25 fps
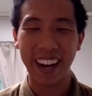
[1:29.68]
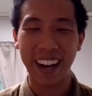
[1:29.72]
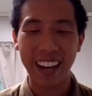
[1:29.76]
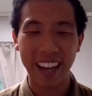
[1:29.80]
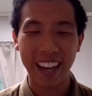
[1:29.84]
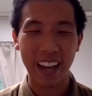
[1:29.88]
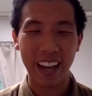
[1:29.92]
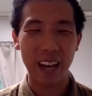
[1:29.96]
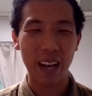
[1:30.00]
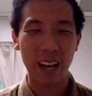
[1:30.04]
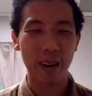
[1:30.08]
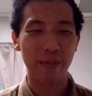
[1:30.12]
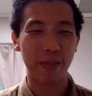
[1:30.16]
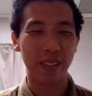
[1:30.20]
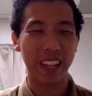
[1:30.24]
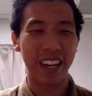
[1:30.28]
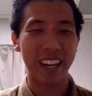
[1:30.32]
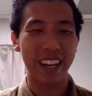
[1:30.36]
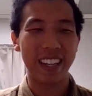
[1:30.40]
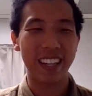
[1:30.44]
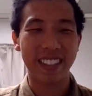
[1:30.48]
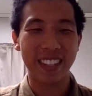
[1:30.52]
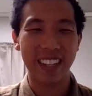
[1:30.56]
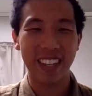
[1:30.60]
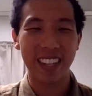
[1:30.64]
I am,
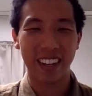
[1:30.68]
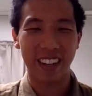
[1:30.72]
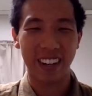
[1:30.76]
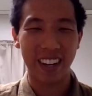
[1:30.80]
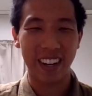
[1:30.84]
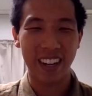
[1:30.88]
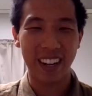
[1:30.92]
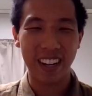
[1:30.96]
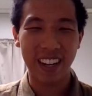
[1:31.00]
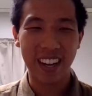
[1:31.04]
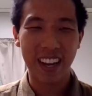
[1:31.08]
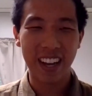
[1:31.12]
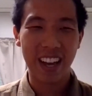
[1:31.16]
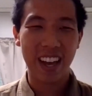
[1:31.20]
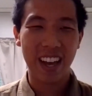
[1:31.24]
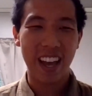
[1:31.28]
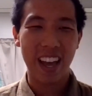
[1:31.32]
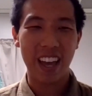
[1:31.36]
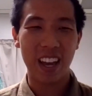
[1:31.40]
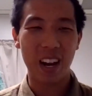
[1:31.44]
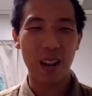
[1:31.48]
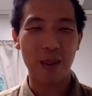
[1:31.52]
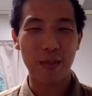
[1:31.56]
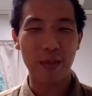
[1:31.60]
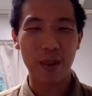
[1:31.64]
like Sarah,
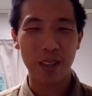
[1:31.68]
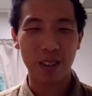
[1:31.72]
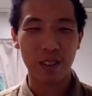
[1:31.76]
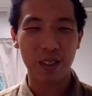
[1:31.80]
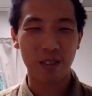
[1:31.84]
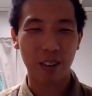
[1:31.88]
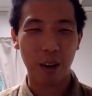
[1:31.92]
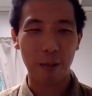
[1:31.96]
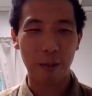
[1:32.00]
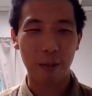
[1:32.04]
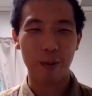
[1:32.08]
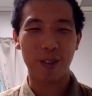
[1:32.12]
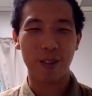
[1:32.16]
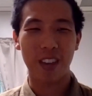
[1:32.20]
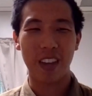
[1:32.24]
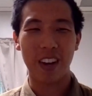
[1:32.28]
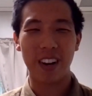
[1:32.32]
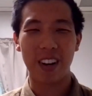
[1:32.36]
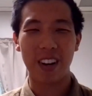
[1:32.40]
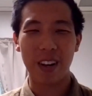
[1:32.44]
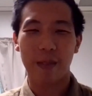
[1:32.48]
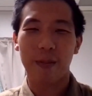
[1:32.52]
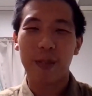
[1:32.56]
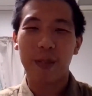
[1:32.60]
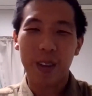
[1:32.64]
an admissions
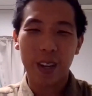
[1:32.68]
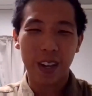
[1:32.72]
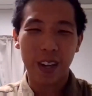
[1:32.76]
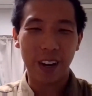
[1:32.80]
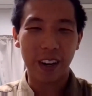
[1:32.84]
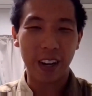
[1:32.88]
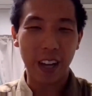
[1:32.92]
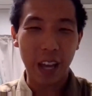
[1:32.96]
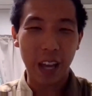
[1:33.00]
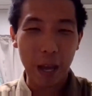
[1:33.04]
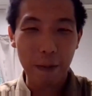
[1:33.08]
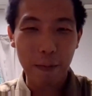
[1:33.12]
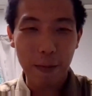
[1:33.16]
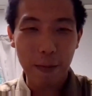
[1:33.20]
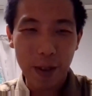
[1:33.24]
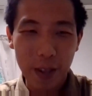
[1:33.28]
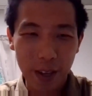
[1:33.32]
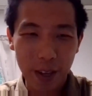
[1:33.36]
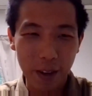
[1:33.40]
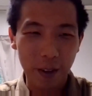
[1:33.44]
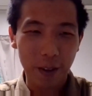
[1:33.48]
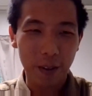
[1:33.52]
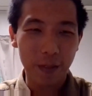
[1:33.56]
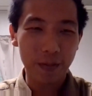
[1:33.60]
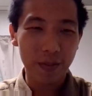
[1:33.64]
representative here at
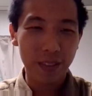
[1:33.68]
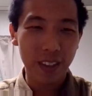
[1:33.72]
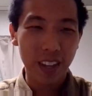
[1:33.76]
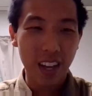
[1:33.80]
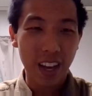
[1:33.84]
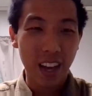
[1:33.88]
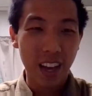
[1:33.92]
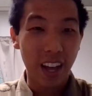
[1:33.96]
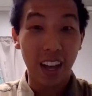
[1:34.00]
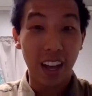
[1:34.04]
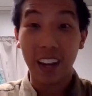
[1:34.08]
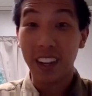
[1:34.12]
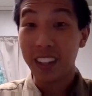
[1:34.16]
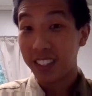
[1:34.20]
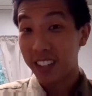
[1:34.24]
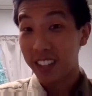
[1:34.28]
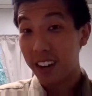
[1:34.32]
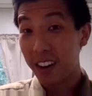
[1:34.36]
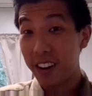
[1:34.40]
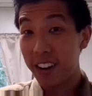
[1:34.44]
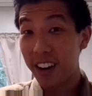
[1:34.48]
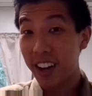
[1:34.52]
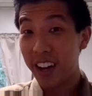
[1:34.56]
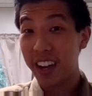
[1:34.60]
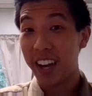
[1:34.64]
APU.
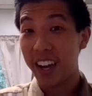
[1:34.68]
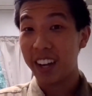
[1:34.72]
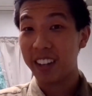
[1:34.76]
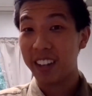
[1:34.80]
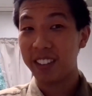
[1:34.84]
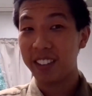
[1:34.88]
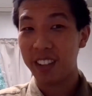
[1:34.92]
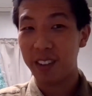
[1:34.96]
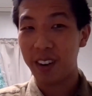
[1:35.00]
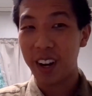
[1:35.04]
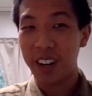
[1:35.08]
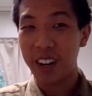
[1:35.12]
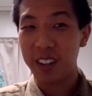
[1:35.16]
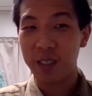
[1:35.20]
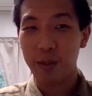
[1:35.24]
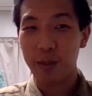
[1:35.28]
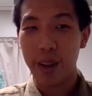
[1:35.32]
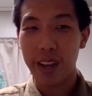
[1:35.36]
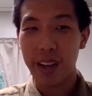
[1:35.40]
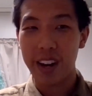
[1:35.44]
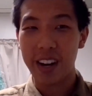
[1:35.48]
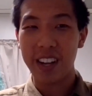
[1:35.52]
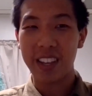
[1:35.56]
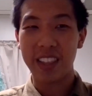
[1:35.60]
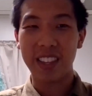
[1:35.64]
Sarah and I actually
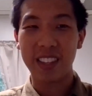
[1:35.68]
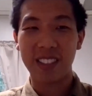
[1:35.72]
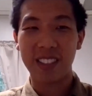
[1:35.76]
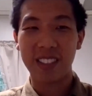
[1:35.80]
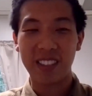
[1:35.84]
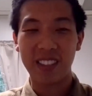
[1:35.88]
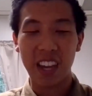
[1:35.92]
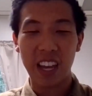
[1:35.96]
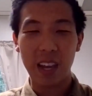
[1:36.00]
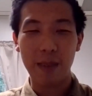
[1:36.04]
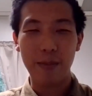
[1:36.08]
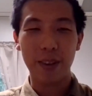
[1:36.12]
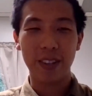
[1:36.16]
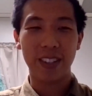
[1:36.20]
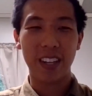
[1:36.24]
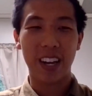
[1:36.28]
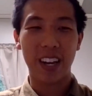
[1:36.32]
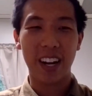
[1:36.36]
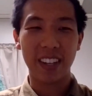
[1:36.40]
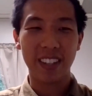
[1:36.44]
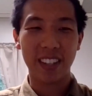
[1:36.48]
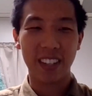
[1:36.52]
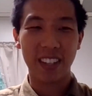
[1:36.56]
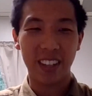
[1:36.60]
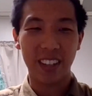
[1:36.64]
graduated in the same
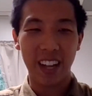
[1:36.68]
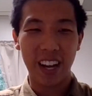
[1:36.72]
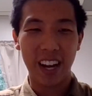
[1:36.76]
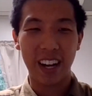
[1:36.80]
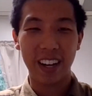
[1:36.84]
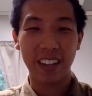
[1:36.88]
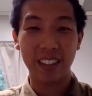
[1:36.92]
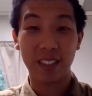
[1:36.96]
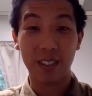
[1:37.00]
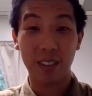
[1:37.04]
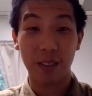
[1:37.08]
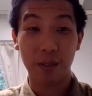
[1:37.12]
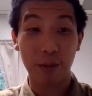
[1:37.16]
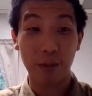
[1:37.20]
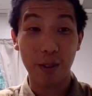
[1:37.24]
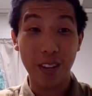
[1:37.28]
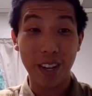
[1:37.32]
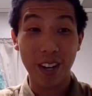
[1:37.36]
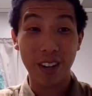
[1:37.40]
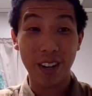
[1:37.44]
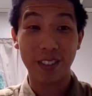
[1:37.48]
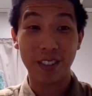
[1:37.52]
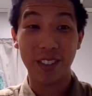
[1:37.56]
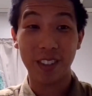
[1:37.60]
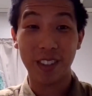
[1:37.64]
exact class 3
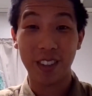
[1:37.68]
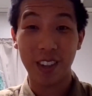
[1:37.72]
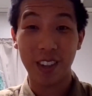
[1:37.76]
years